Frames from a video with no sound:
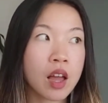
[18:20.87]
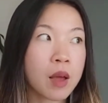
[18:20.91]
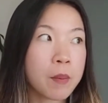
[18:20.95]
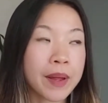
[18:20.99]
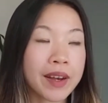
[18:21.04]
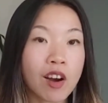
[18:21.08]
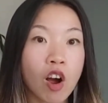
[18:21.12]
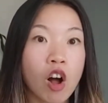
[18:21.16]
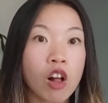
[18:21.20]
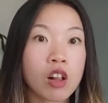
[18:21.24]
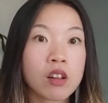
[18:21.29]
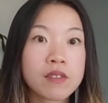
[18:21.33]

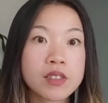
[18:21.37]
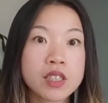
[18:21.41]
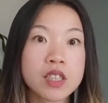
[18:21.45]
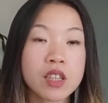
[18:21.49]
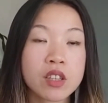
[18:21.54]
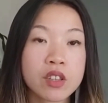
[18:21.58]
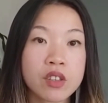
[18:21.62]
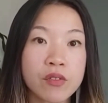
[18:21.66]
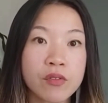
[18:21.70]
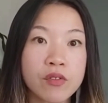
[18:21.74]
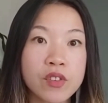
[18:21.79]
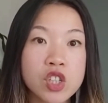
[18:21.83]
But all of a
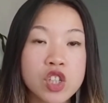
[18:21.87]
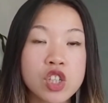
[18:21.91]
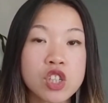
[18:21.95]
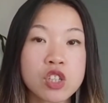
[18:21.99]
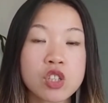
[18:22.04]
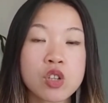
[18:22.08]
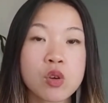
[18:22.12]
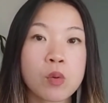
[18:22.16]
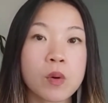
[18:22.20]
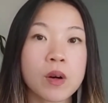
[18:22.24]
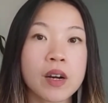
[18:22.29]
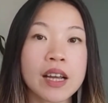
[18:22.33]
sudden the vision
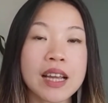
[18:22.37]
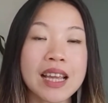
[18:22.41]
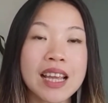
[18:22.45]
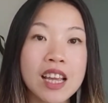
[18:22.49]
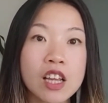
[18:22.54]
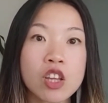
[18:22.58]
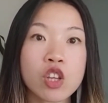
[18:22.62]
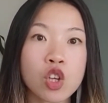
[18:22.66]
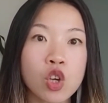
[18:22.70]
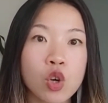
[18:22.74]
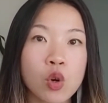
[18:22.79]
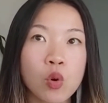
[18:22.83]
is going to
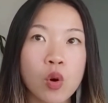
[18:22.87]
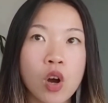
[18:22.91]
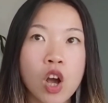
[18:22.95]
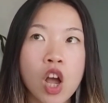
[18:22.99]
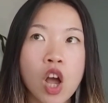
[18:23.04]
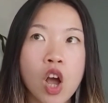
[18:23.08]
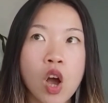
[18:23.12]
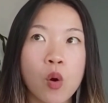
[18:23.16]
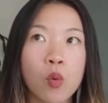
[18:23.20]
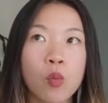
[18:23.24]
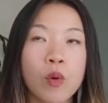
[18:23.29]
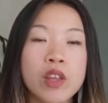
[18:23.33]
hit you
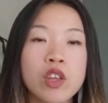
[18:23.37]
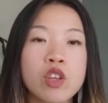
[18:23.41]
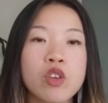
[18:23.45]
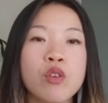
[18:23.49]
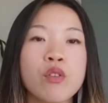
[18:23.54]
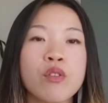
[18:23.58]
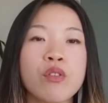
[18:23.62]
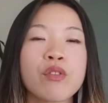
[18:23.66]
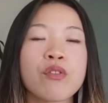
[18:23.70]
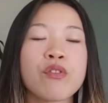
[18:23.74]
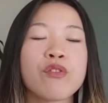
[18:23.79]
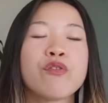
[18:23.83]
when
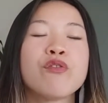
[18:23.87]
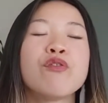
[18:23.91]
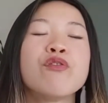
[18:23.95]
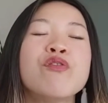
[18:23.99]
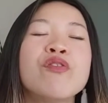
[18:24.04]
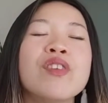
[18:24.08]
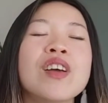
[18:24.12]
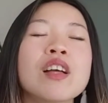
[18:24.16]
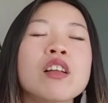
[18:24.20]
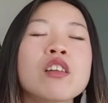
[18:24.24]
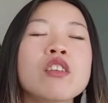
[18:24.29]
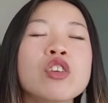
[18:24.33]
you
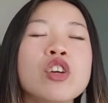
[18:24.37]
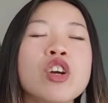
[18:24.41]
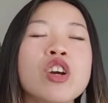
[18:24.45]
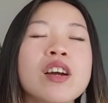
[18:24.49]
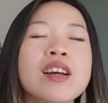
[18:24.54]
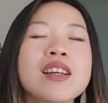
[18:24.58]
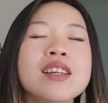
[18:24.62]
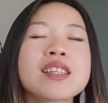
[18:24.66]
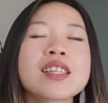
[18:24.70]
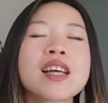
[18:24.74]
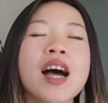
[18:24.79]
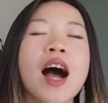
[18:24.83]
fill your
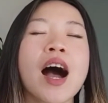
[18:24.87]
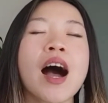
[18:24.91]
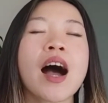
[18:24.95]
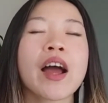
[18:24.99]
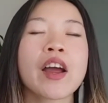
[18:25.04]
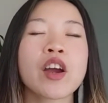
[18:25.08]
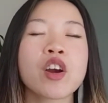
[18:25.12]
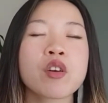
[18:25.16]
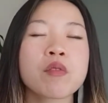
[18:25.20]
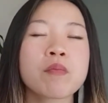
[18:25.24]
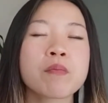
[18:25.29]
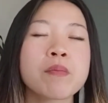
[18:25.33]

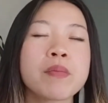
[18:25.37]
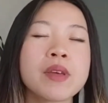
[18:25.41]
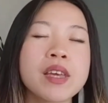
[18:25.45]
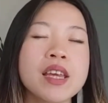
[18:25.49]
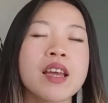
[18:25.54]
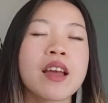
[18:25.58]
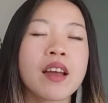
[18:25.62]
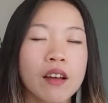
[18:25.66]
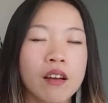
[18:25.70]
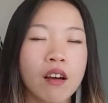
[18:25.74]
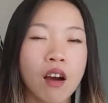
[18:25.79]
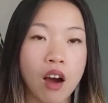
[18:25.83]
entire
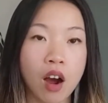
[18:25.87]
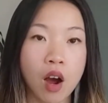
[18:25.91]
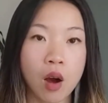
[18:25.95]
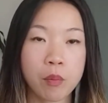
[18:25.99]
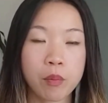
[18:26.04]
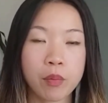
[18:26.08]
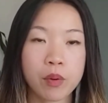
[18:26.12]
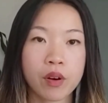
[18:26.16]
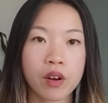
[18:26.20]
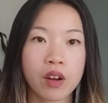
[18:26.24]
being up,